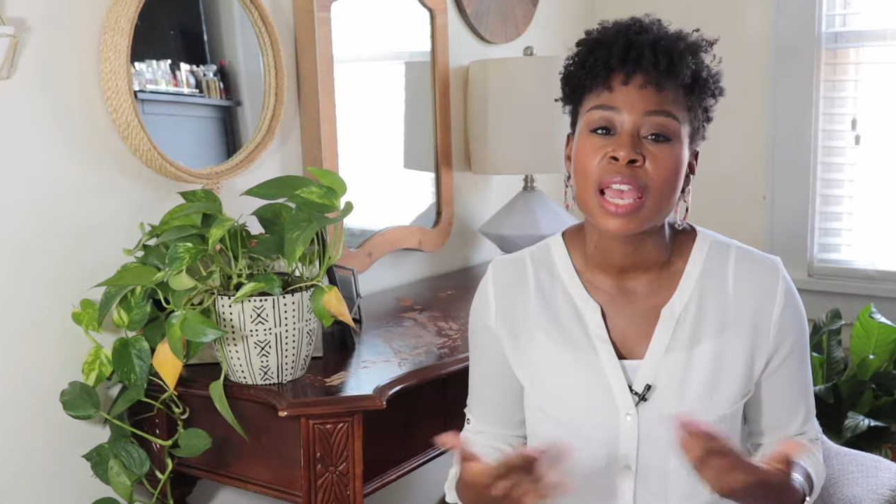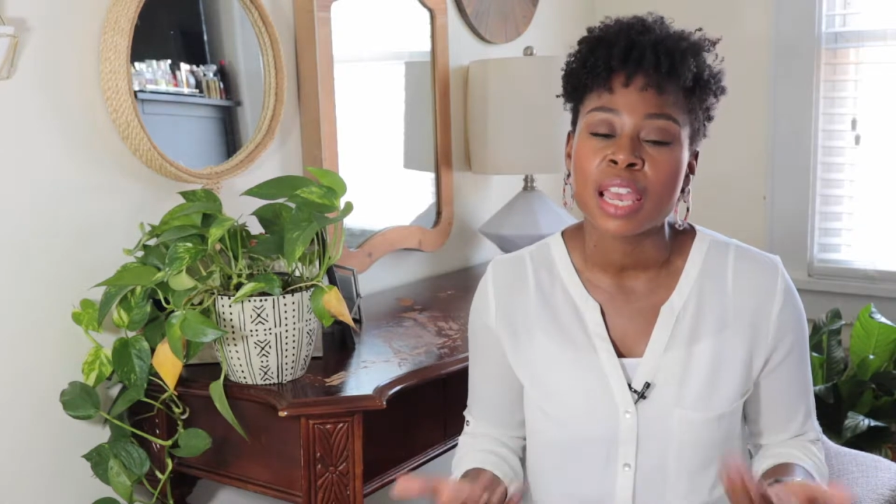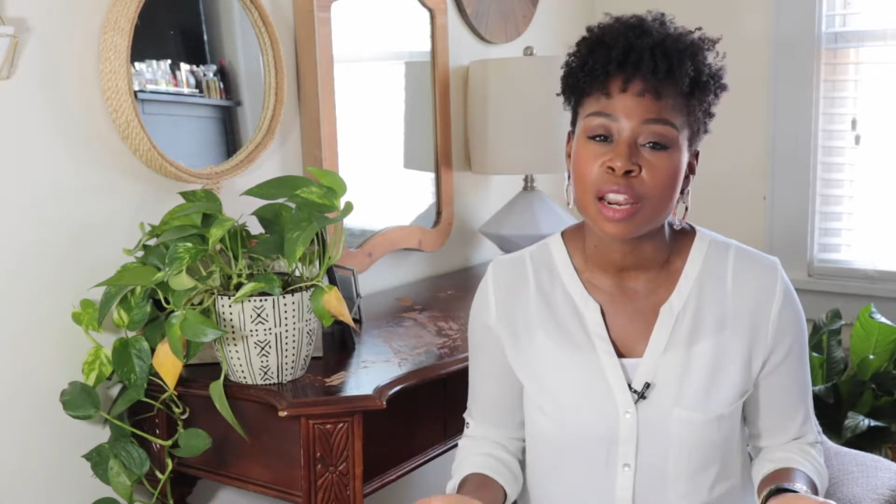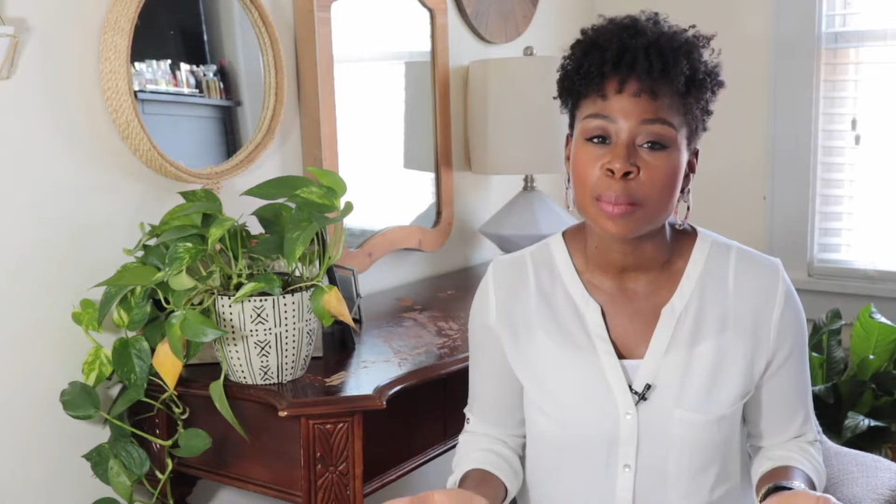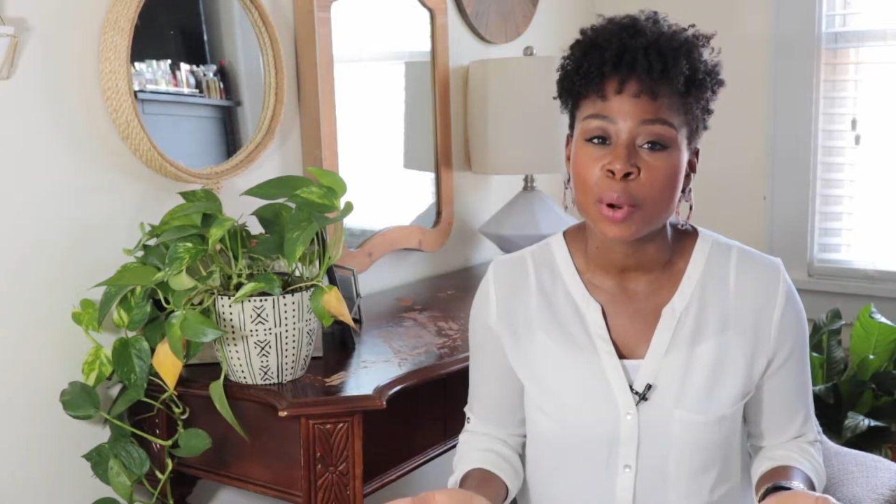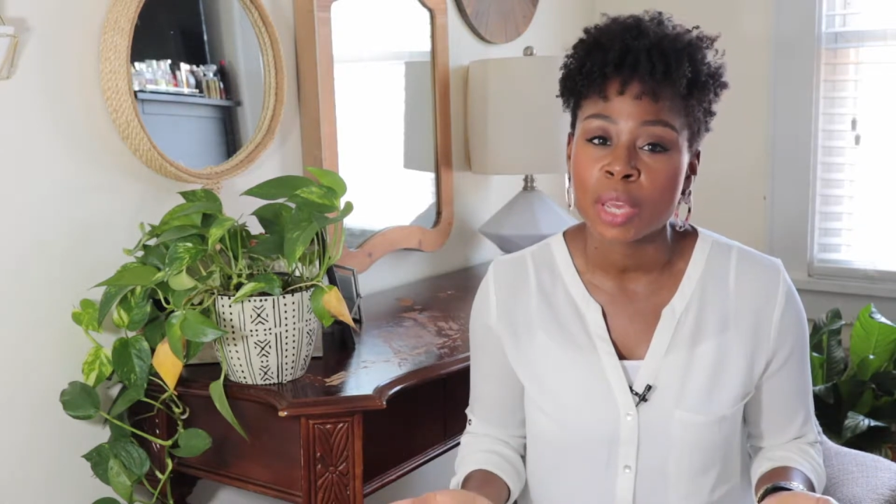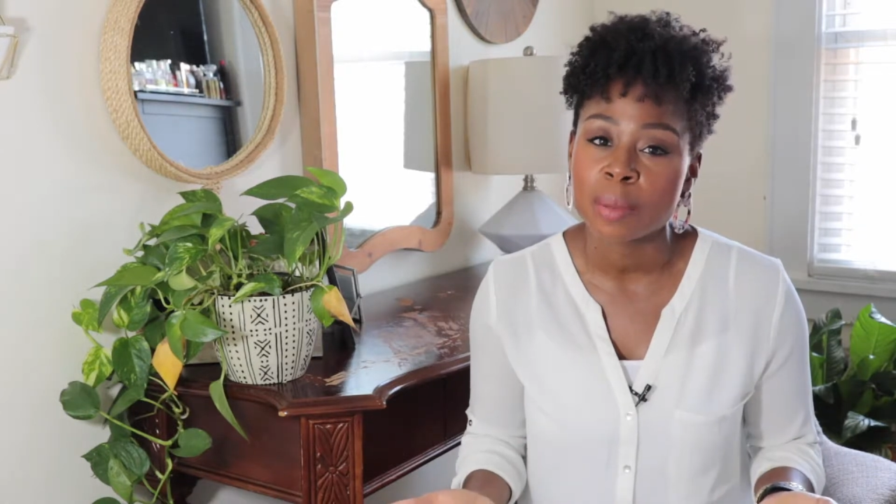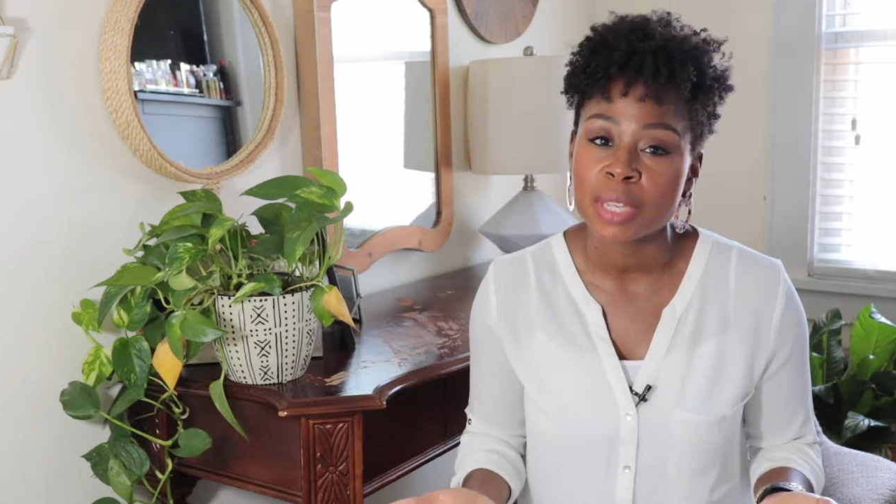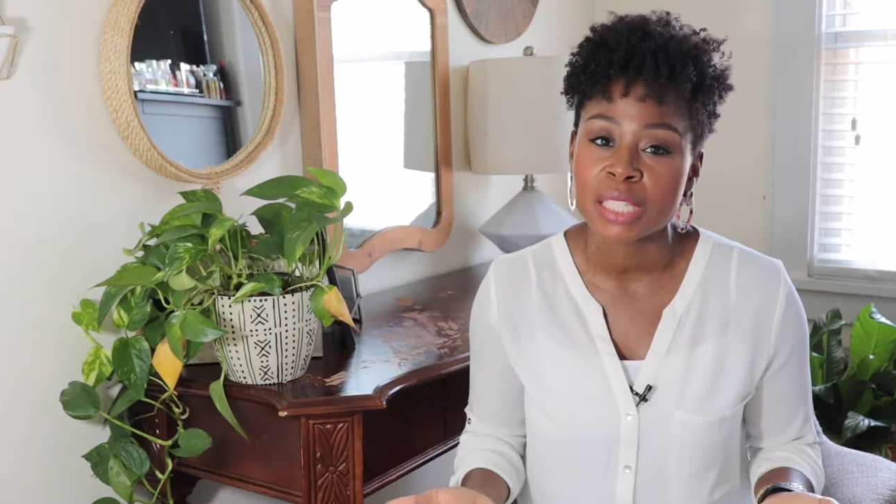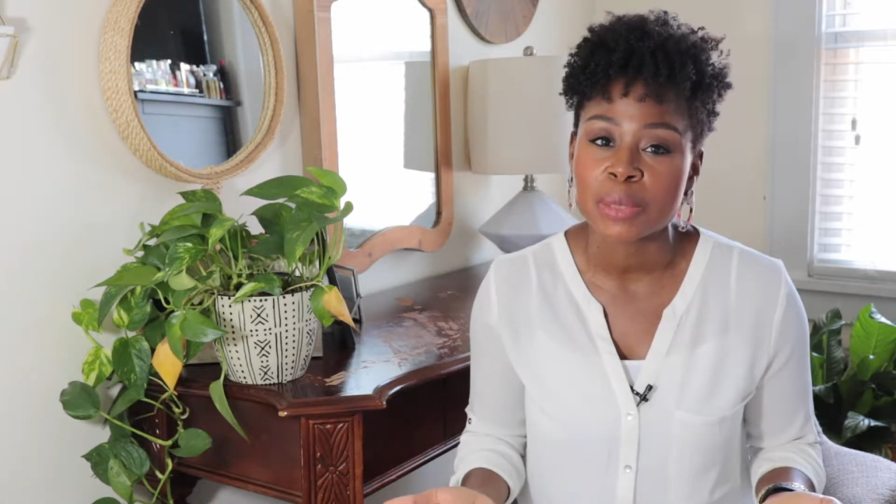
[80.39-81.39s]
in a
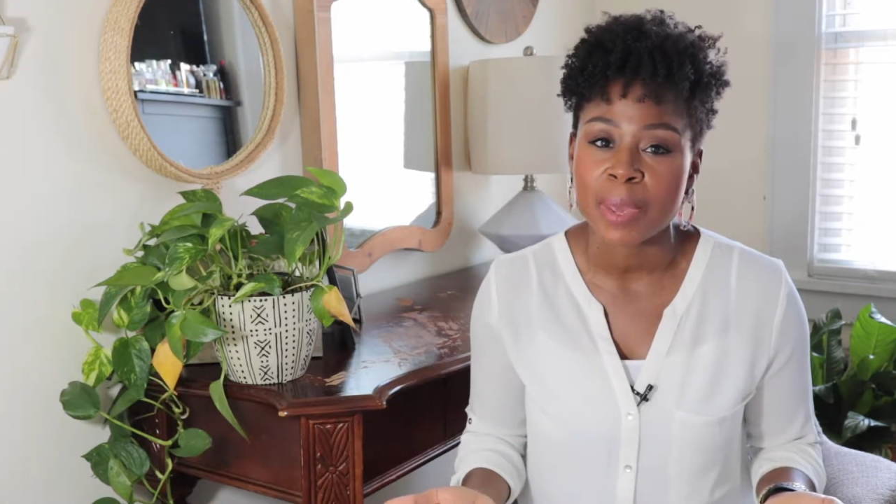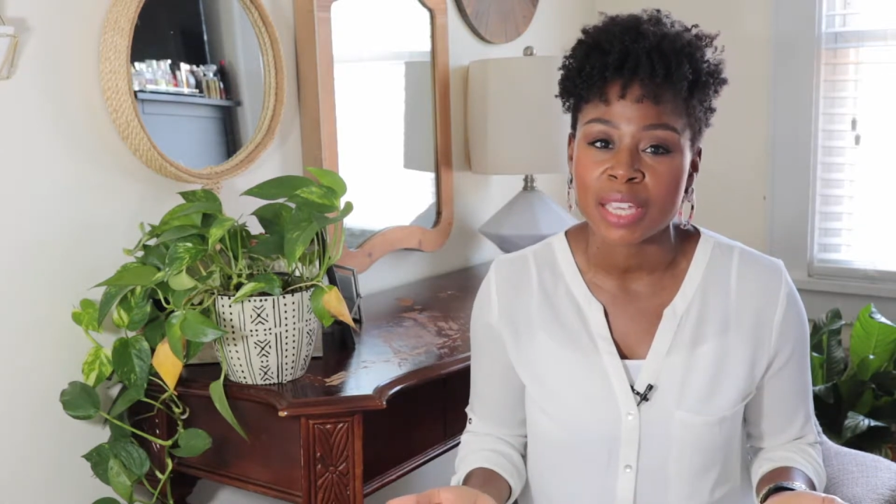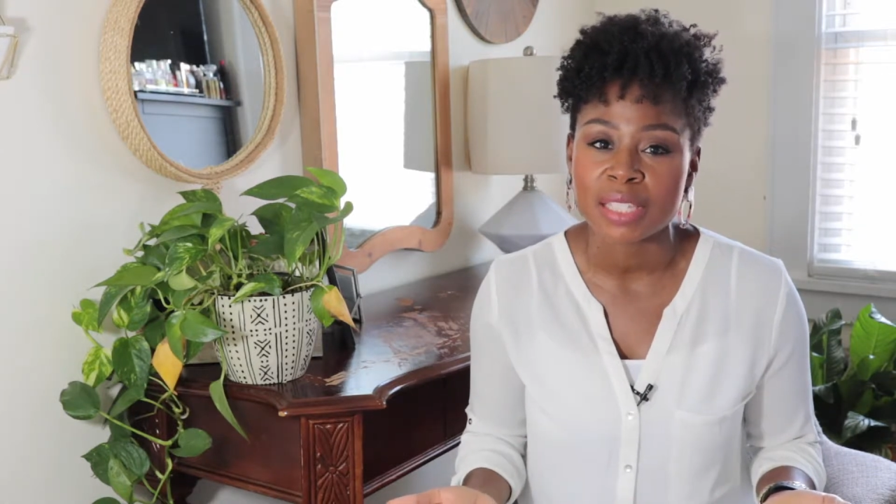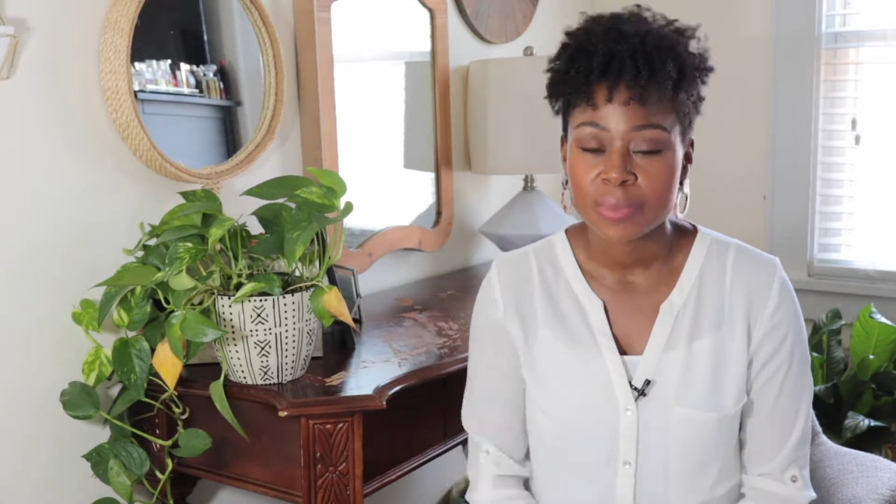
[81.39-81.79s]
bohemian space.